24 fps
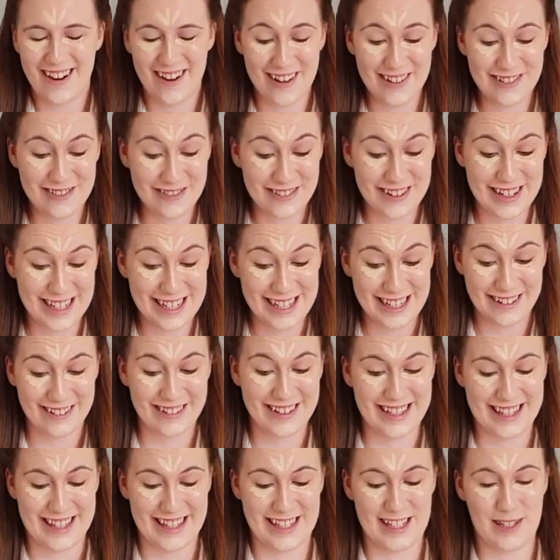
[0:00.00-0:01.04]
I really
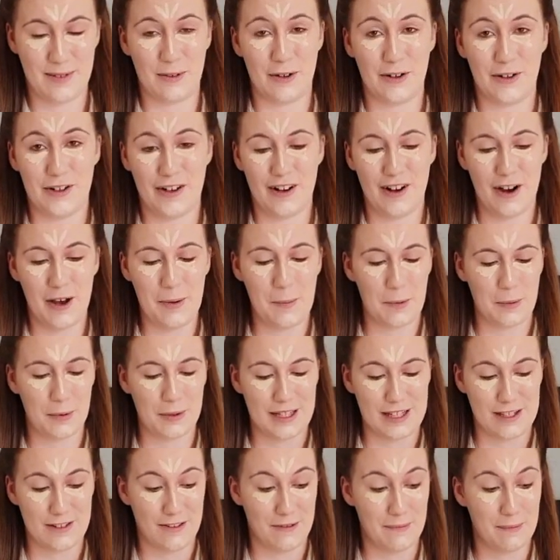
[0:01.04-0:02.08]
like this one. I bought
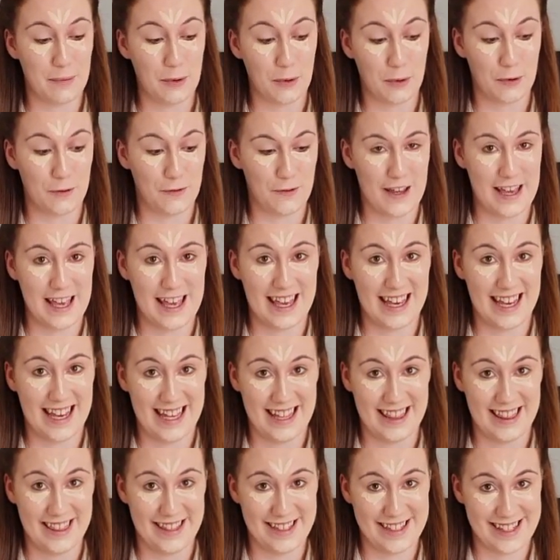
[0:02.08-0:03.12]
this from Morphe
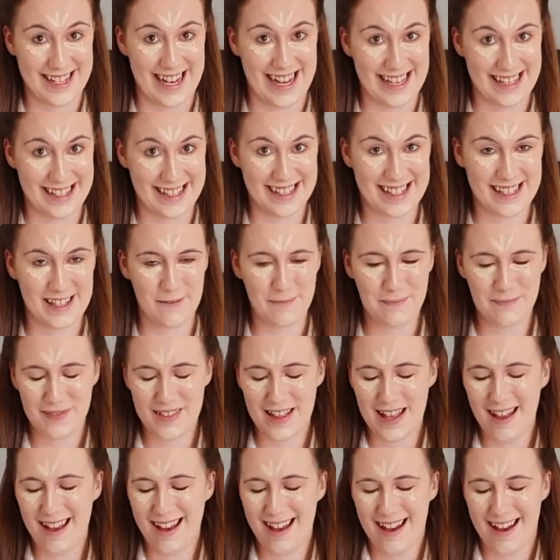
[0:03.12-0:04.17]
in the States.
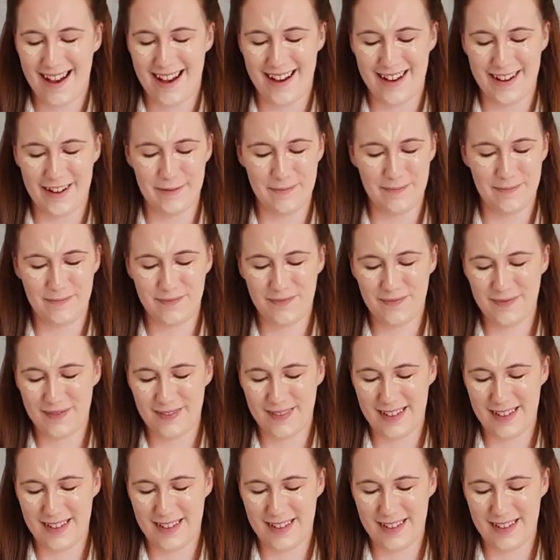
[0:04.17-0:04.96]
And